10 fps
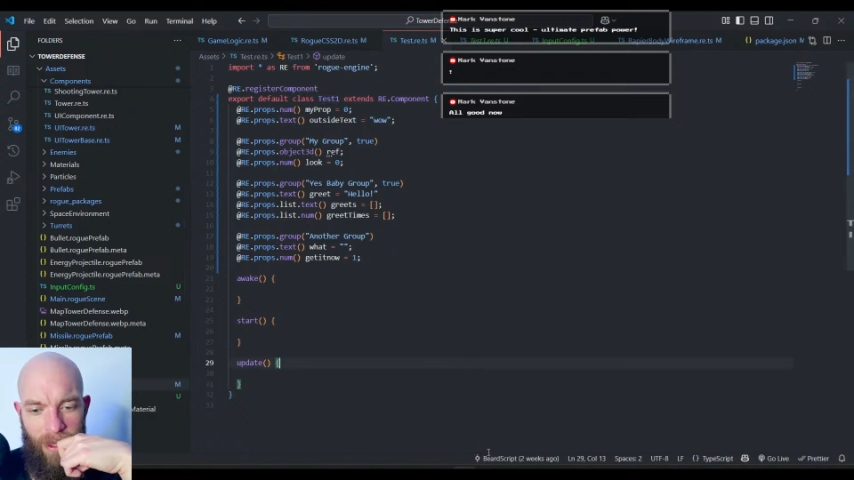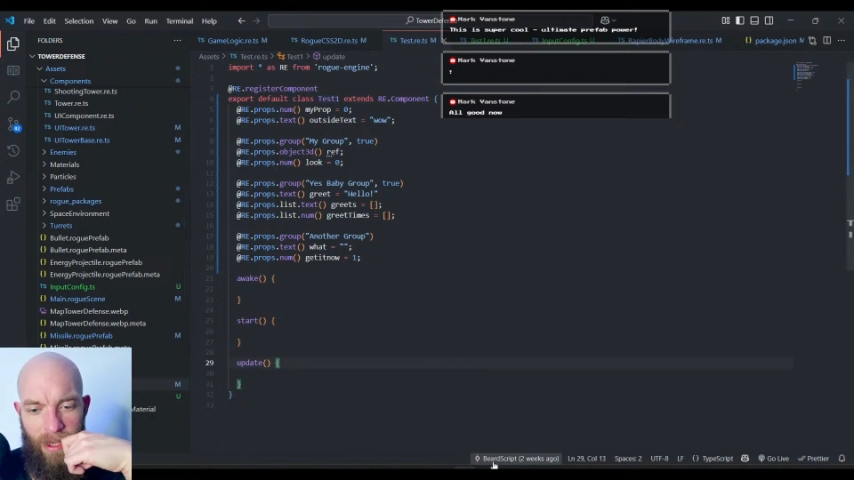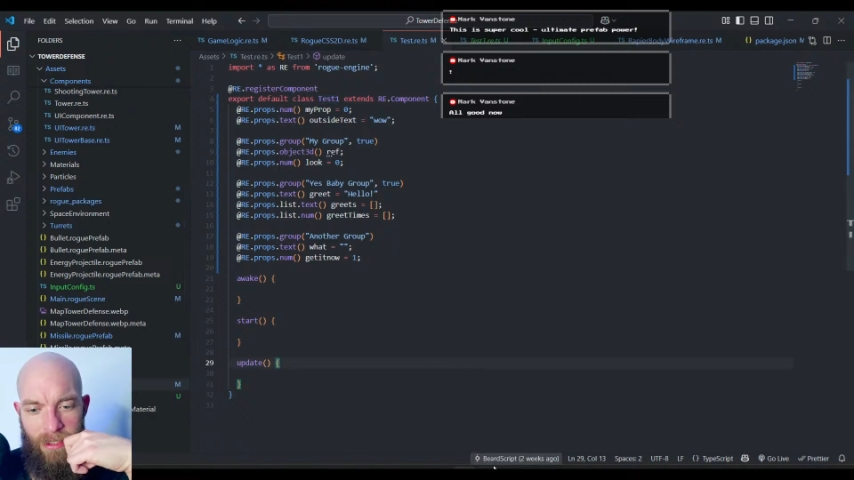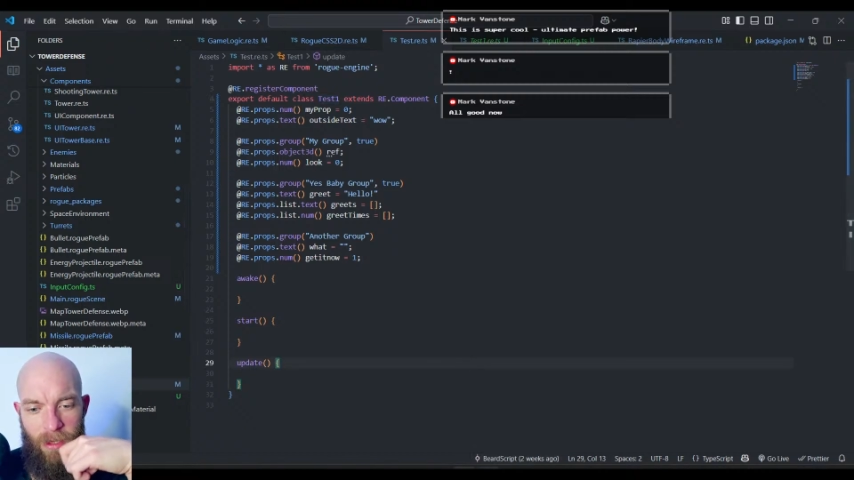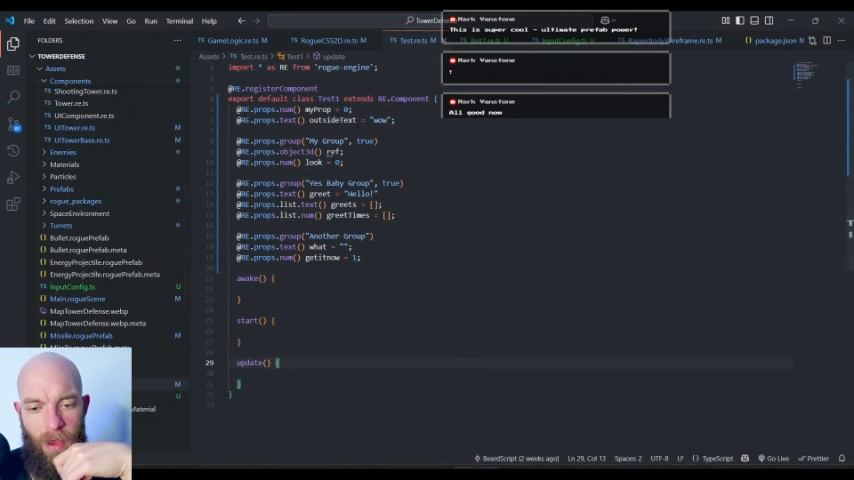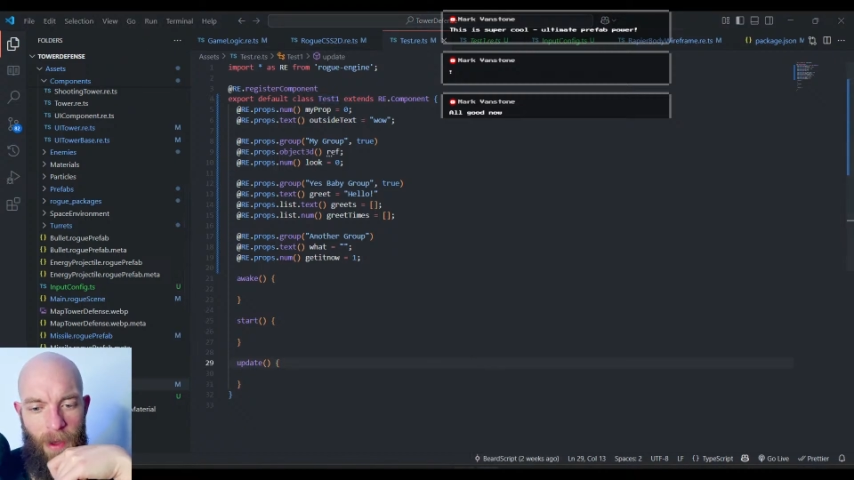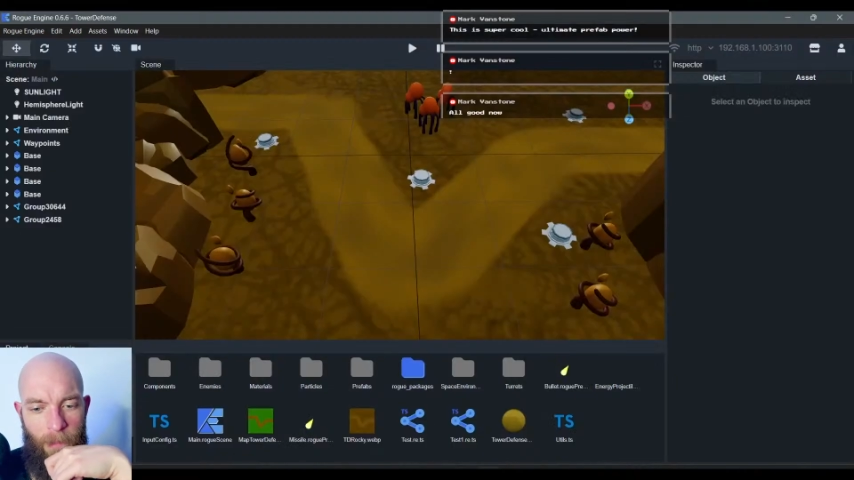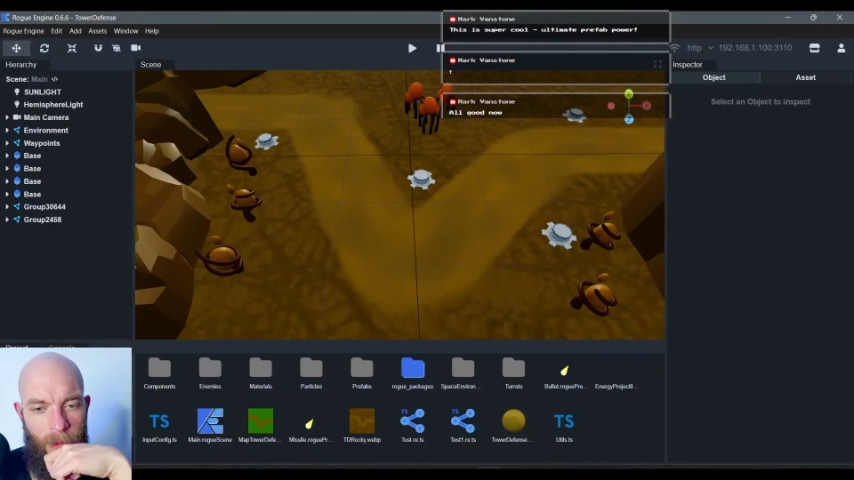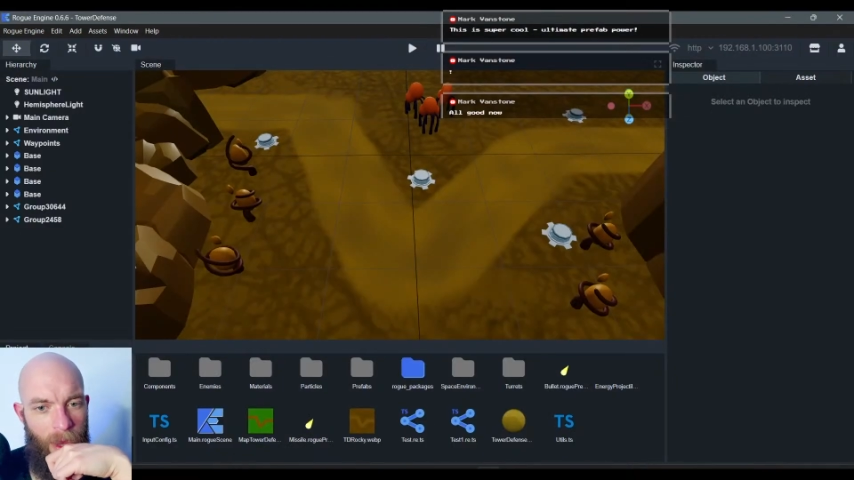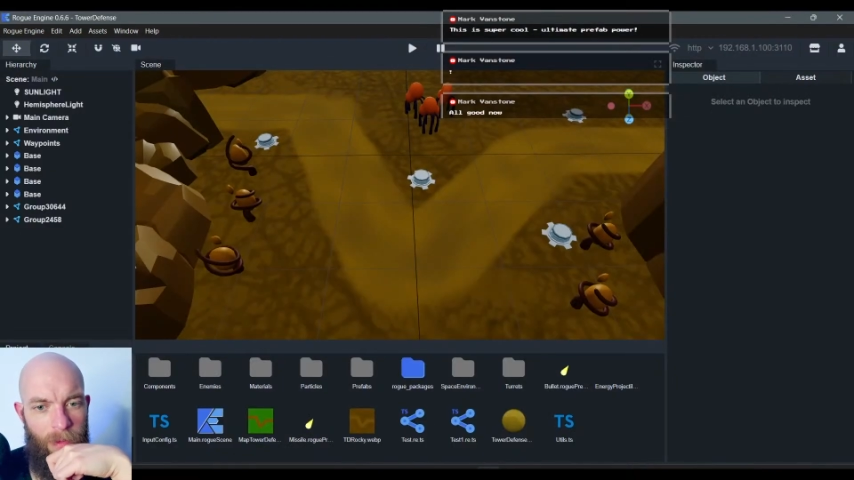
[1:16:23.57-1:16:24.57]
Yeah, so yeah,
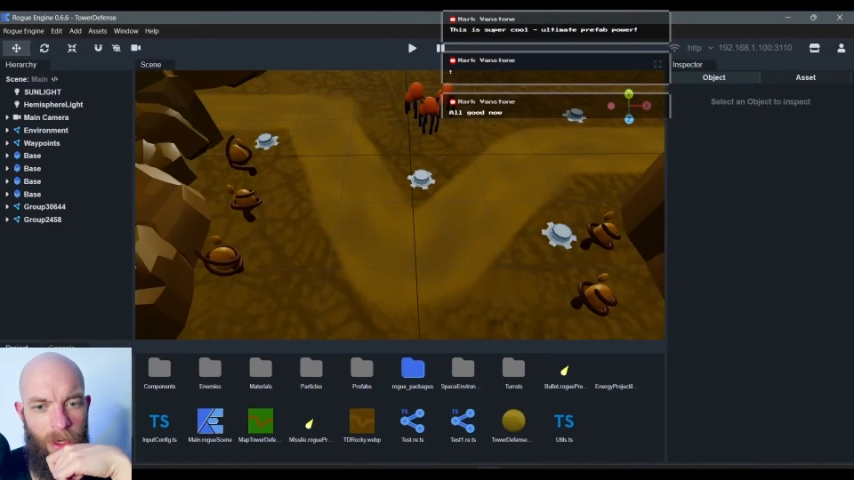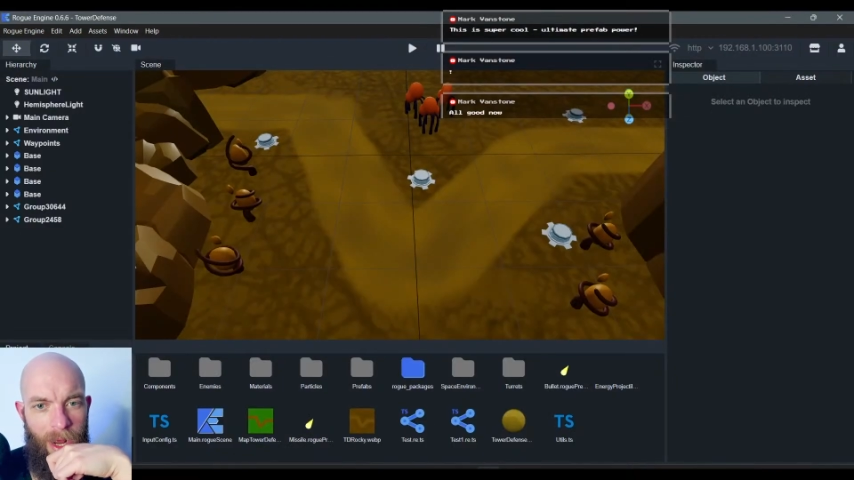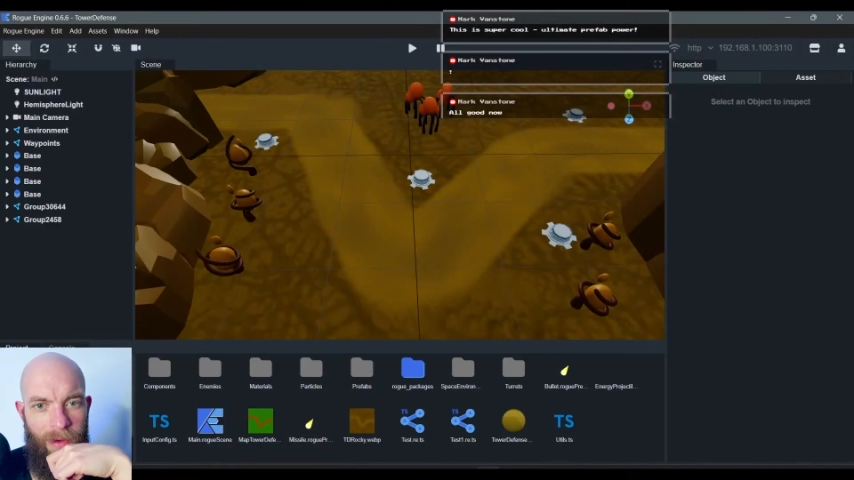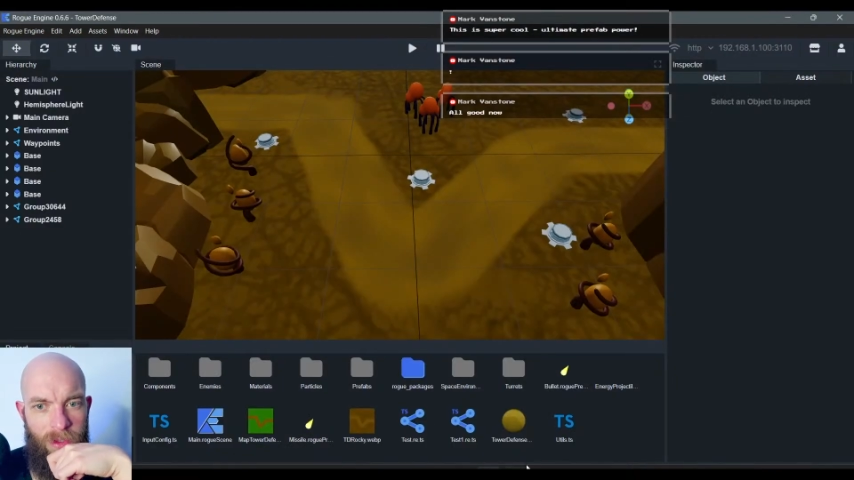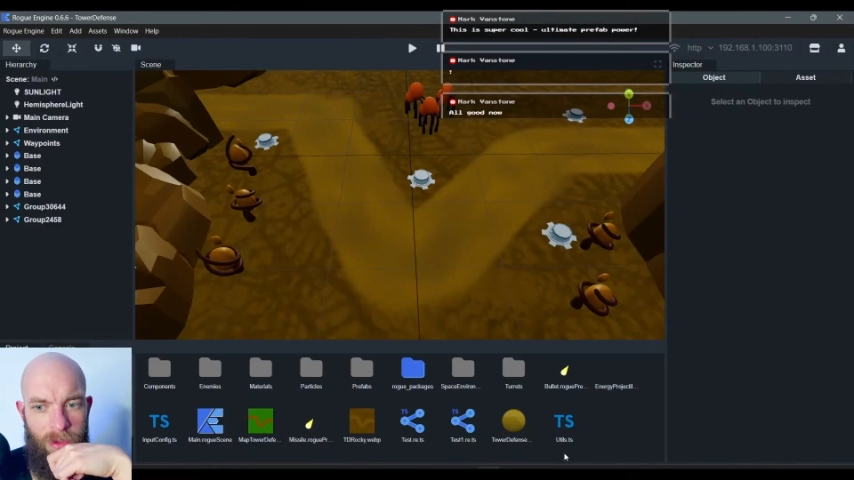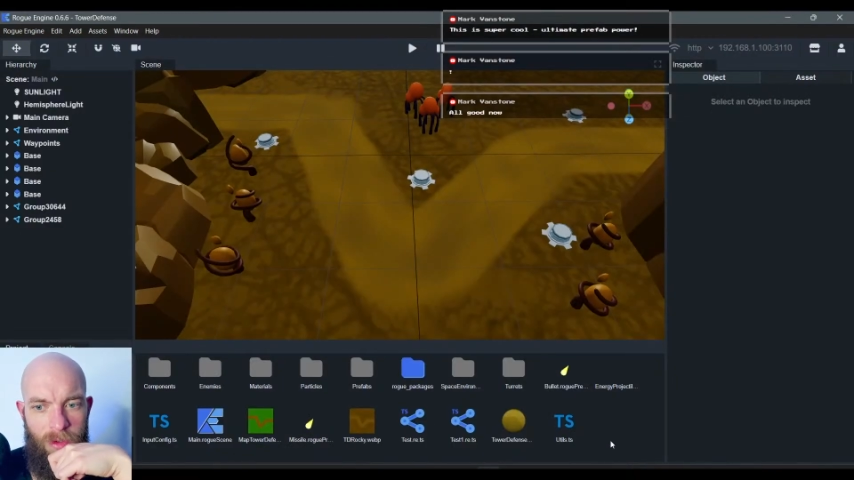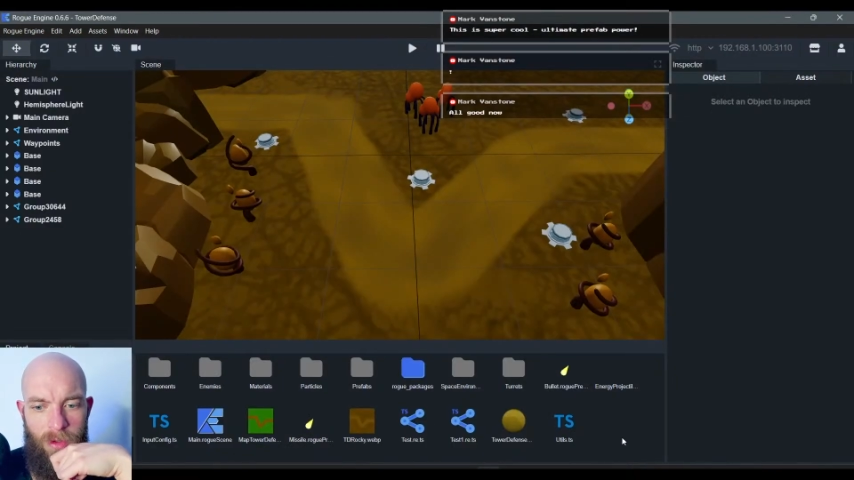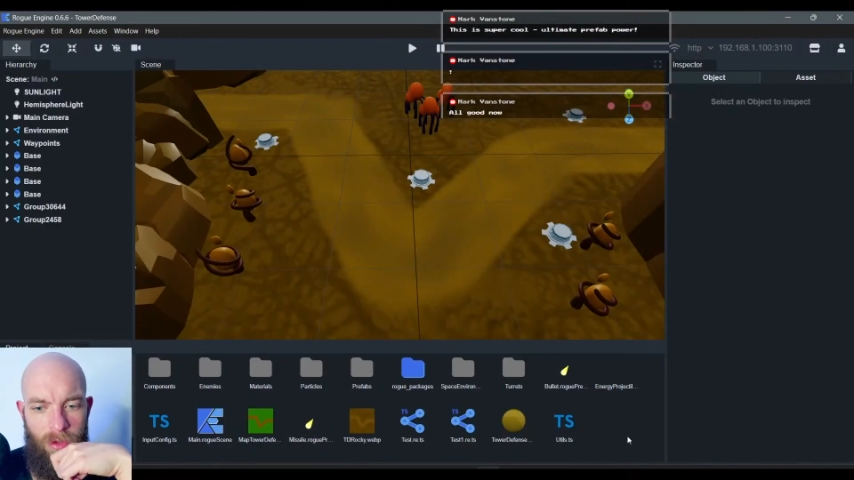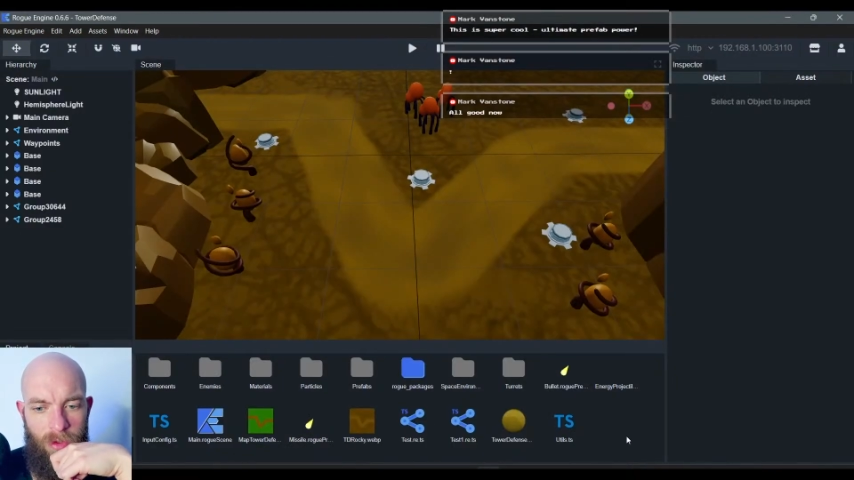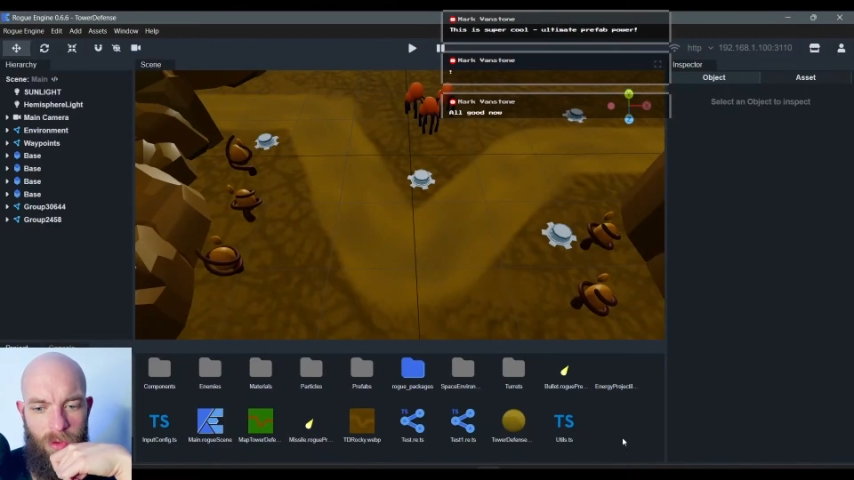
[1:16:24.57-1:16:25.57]
I'm gonna have to